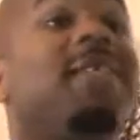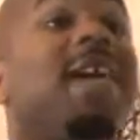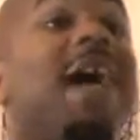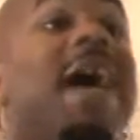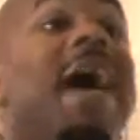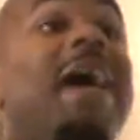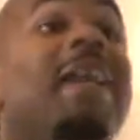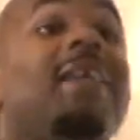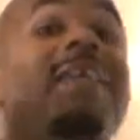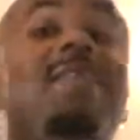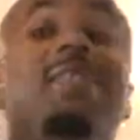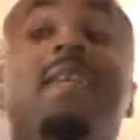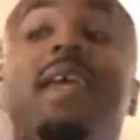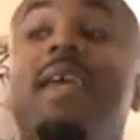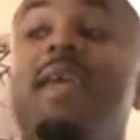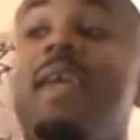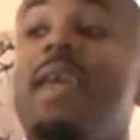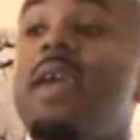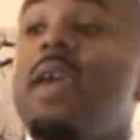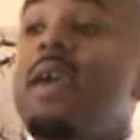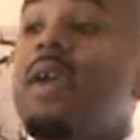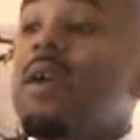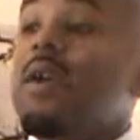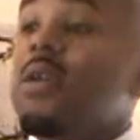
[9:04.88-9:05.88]
God is
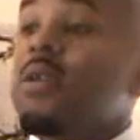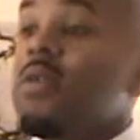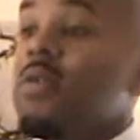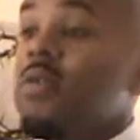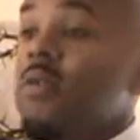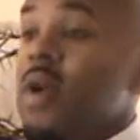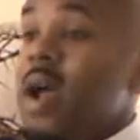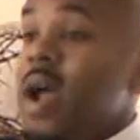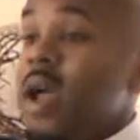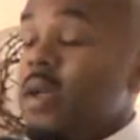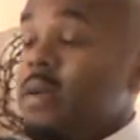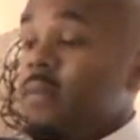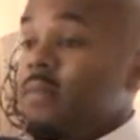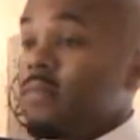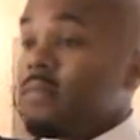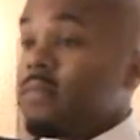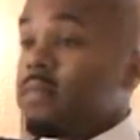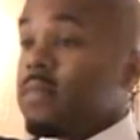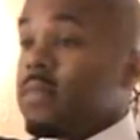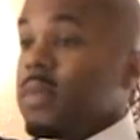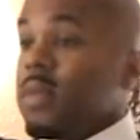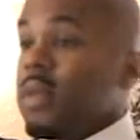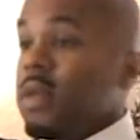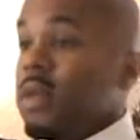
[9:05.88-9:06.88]
taking care of you, right?
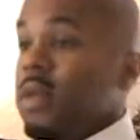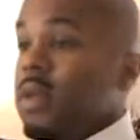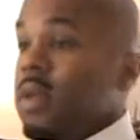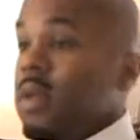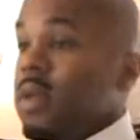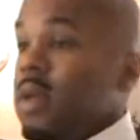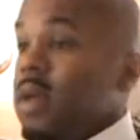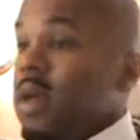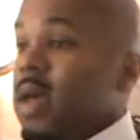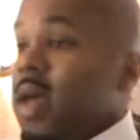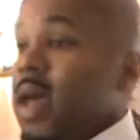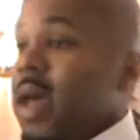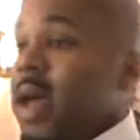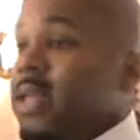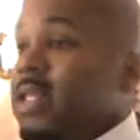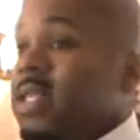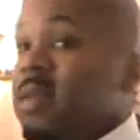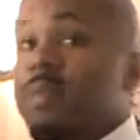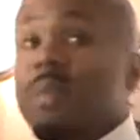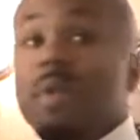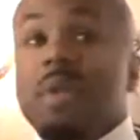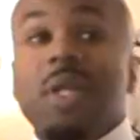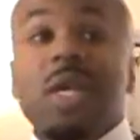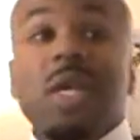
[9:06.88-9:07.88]
As
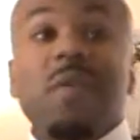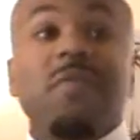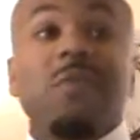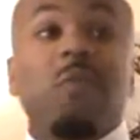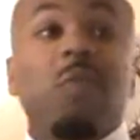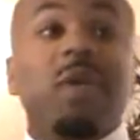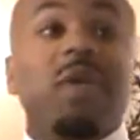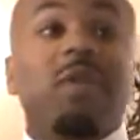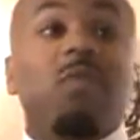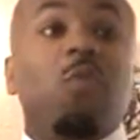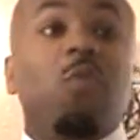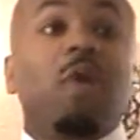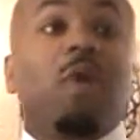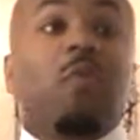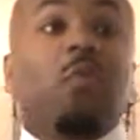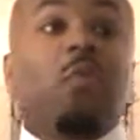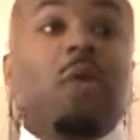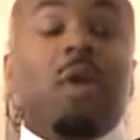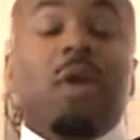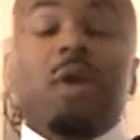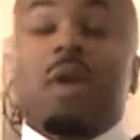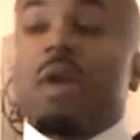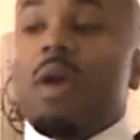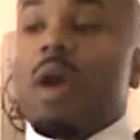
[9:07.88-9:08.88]
a believer,
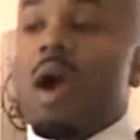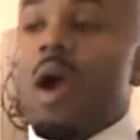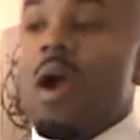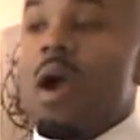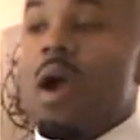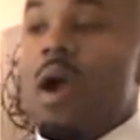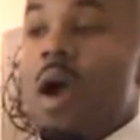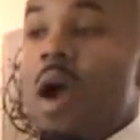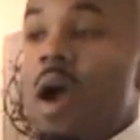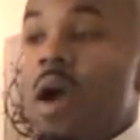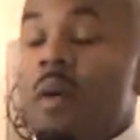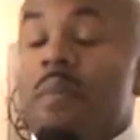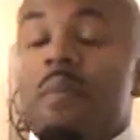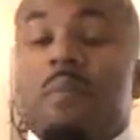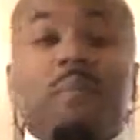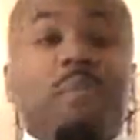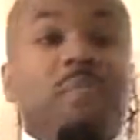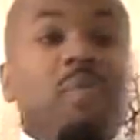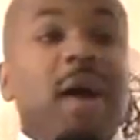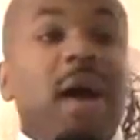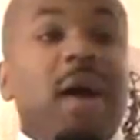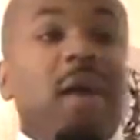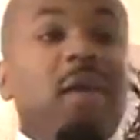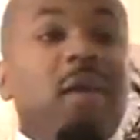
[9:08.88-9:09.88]
our
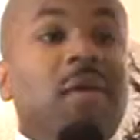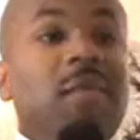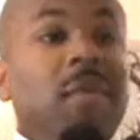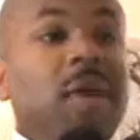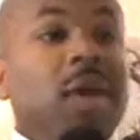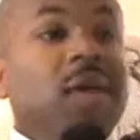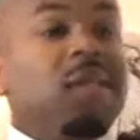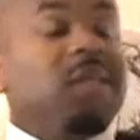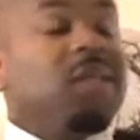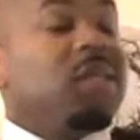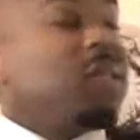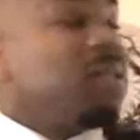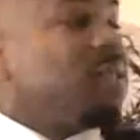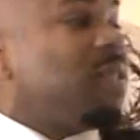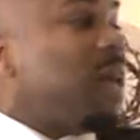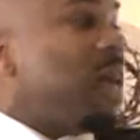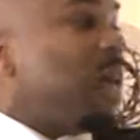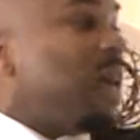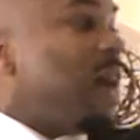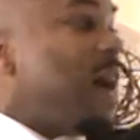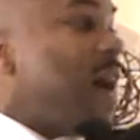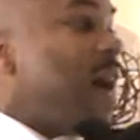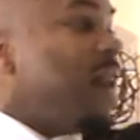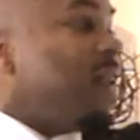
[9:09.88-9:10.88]
proclamation is
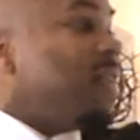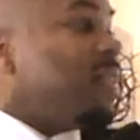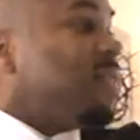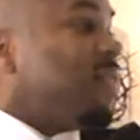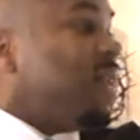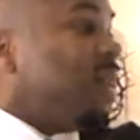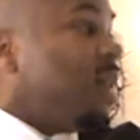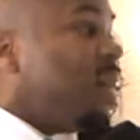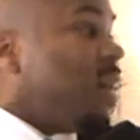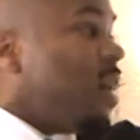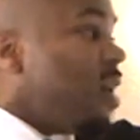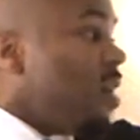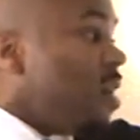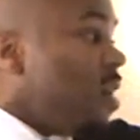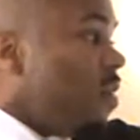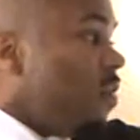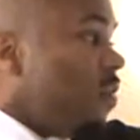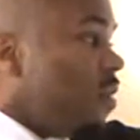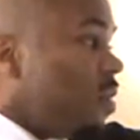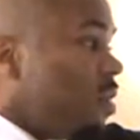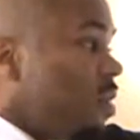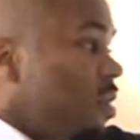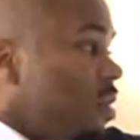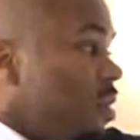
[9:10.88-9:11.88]
that God is taking care
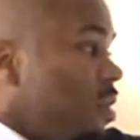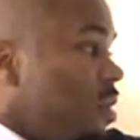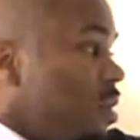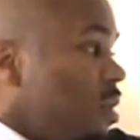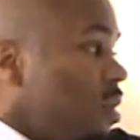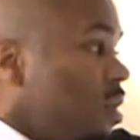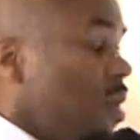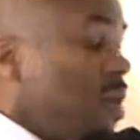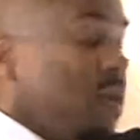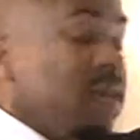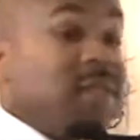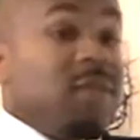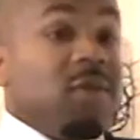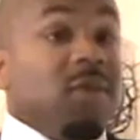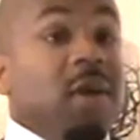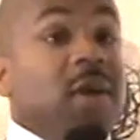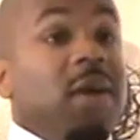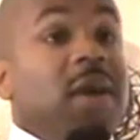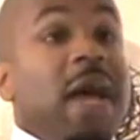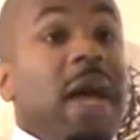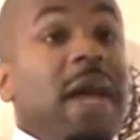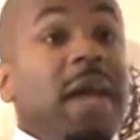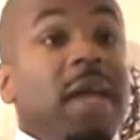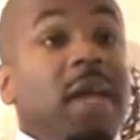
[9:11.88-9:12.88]
of us. So
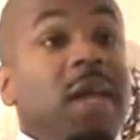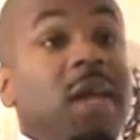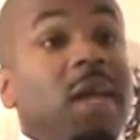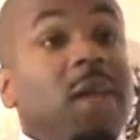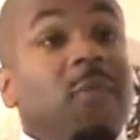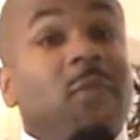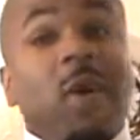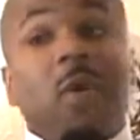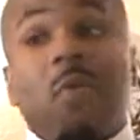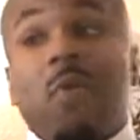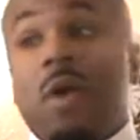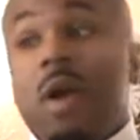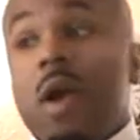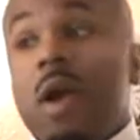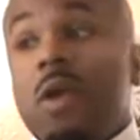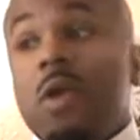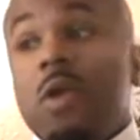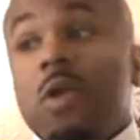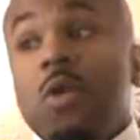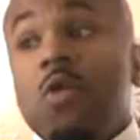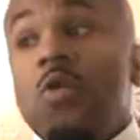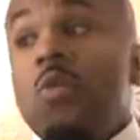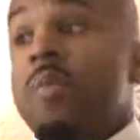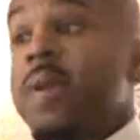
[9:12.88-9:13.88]
they're not getting away with
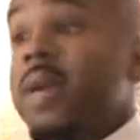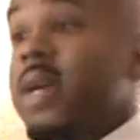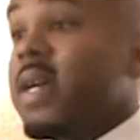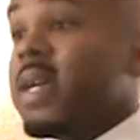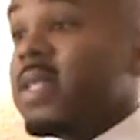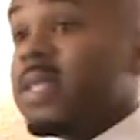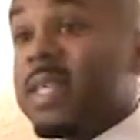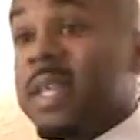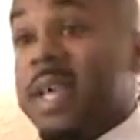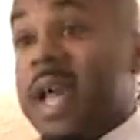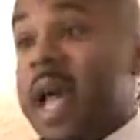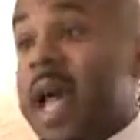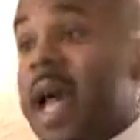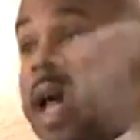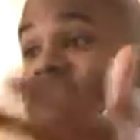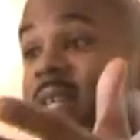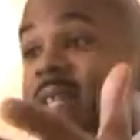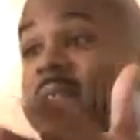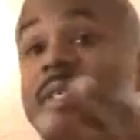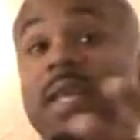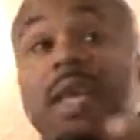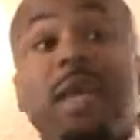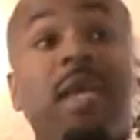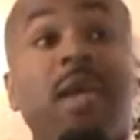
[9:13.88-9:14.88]
hurting you because God
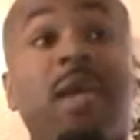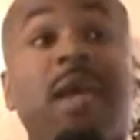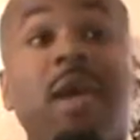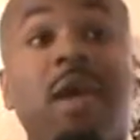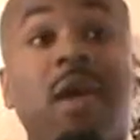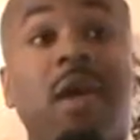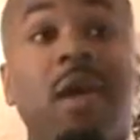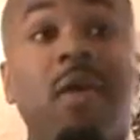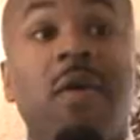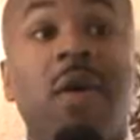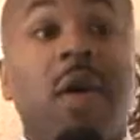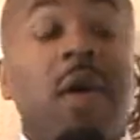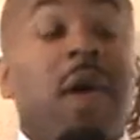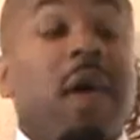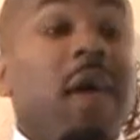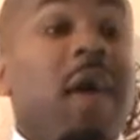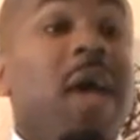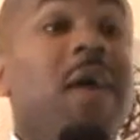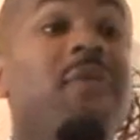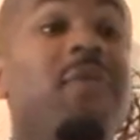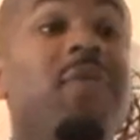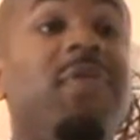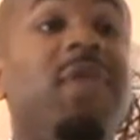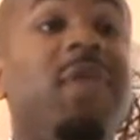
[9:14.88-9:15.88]
is taking care of
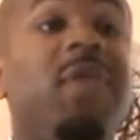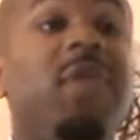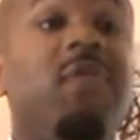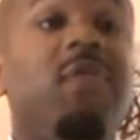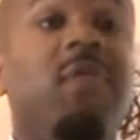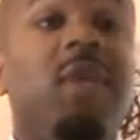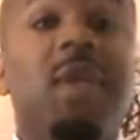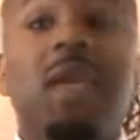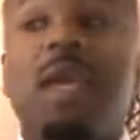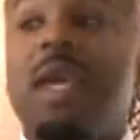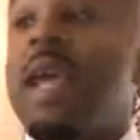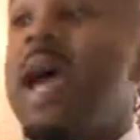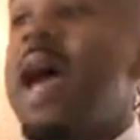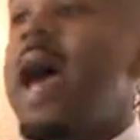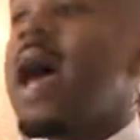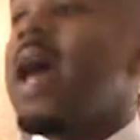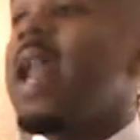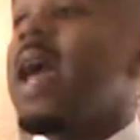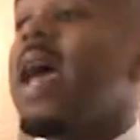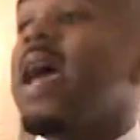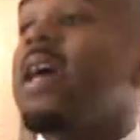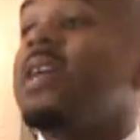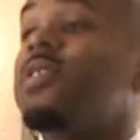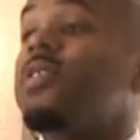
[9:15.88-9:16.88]
everything you need.
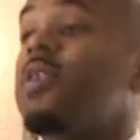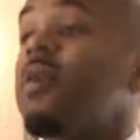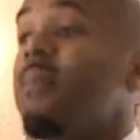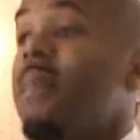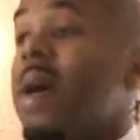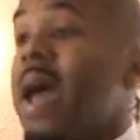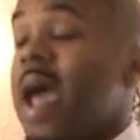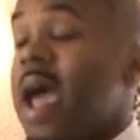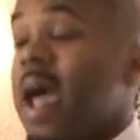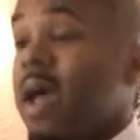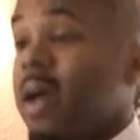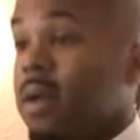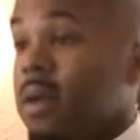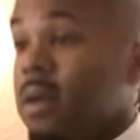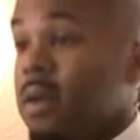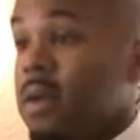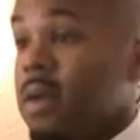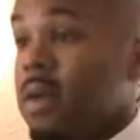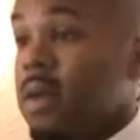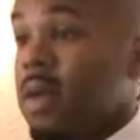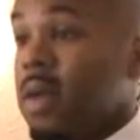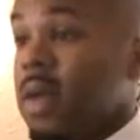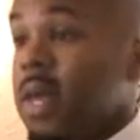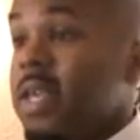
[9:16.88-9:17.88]
God has your back.
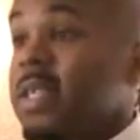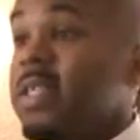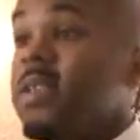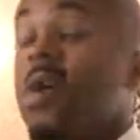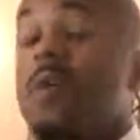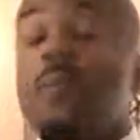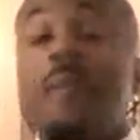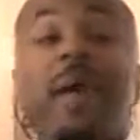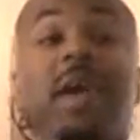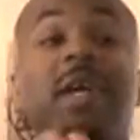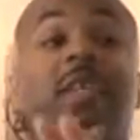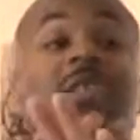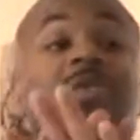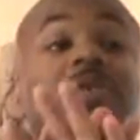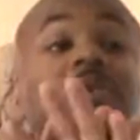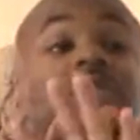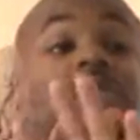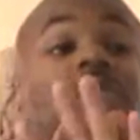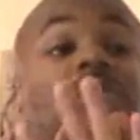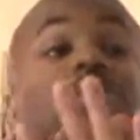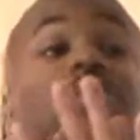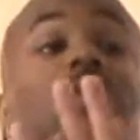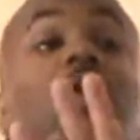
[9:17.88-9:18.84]
He's going to make sure you're